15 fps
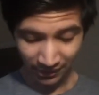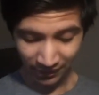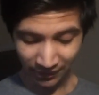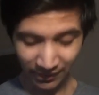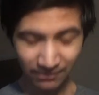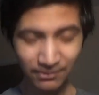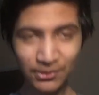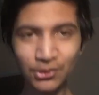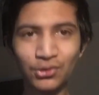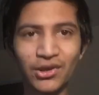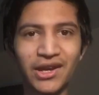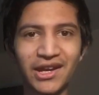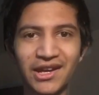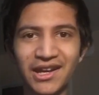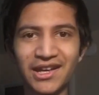Let me do
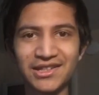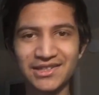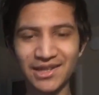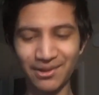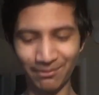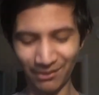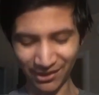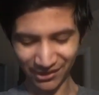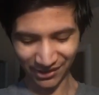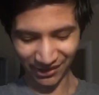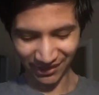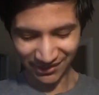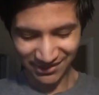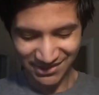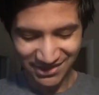ASMR,
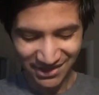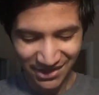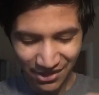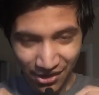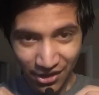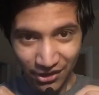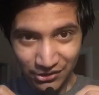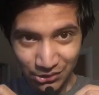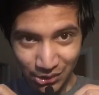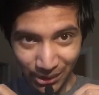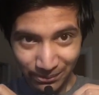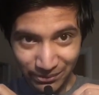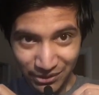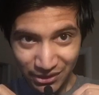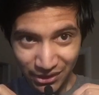guys.
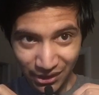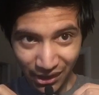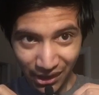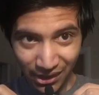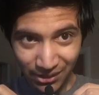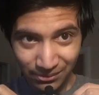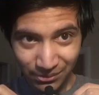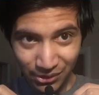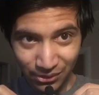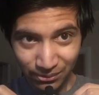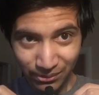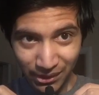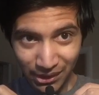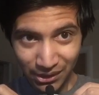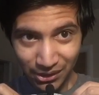Subscribe to
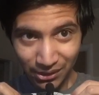PewDiePie.